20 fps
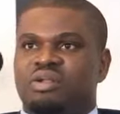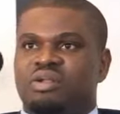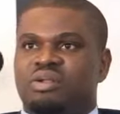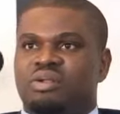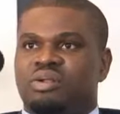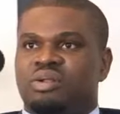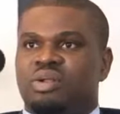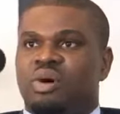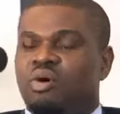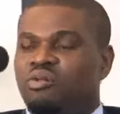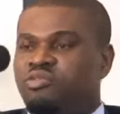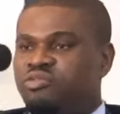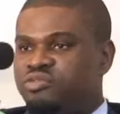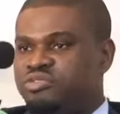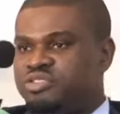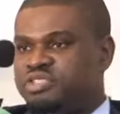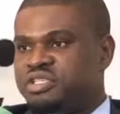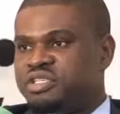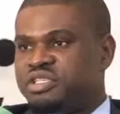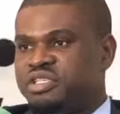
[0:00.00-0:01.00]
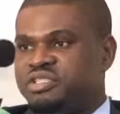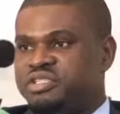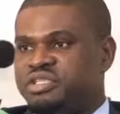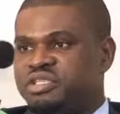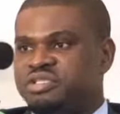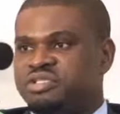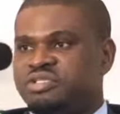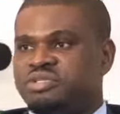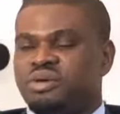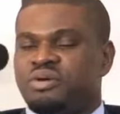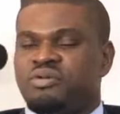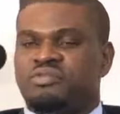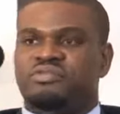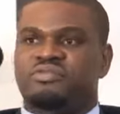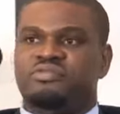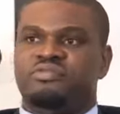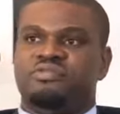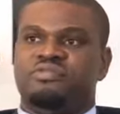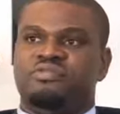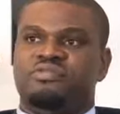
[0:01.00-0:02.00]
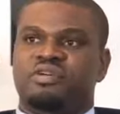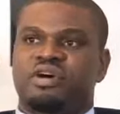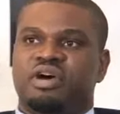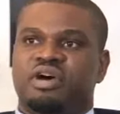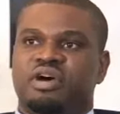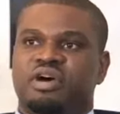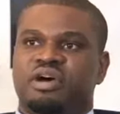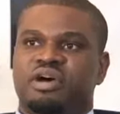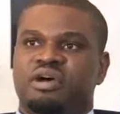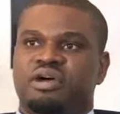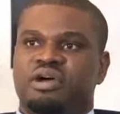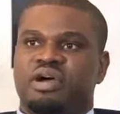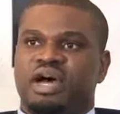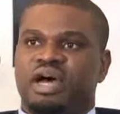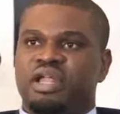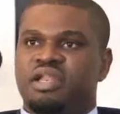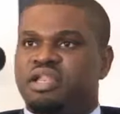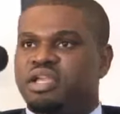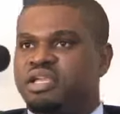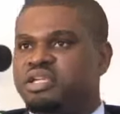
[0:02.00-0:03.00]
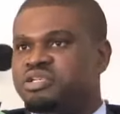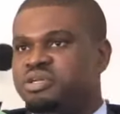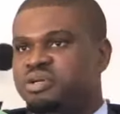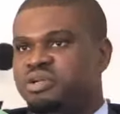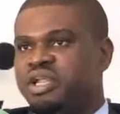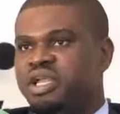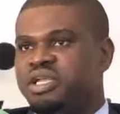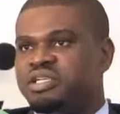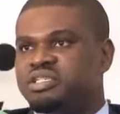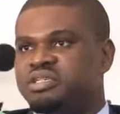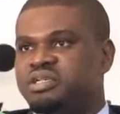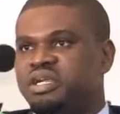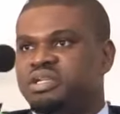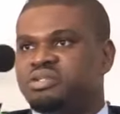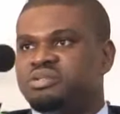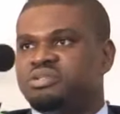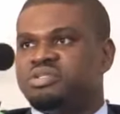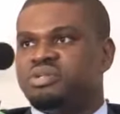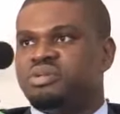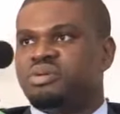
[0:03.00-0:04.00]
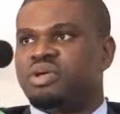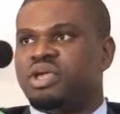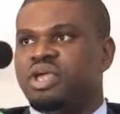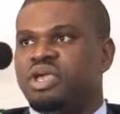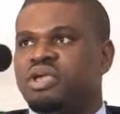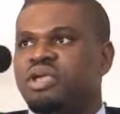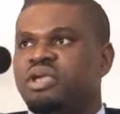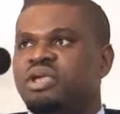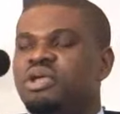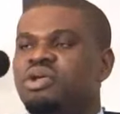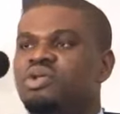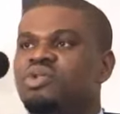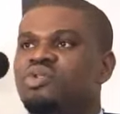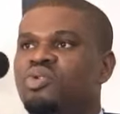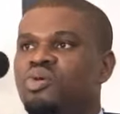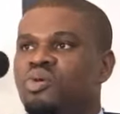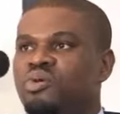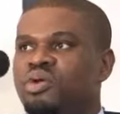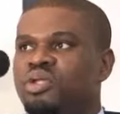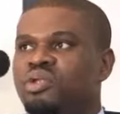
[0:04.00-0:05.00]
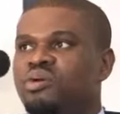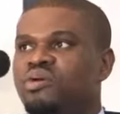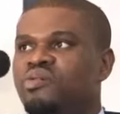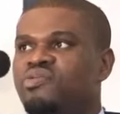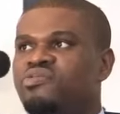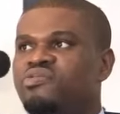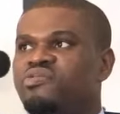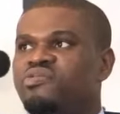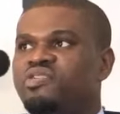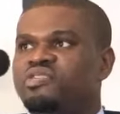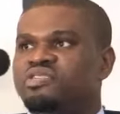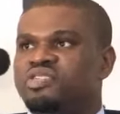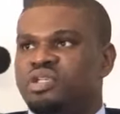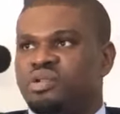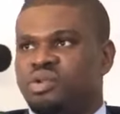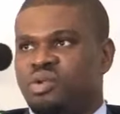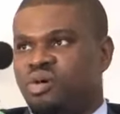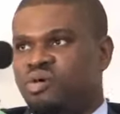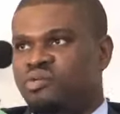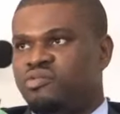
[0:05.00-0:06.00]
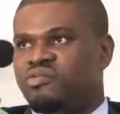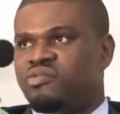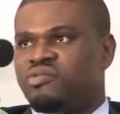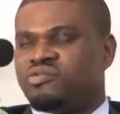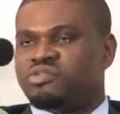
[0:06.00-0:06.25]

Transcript: lawful citizens of our nation, Nigeria, to say, okay, no, enough is enough.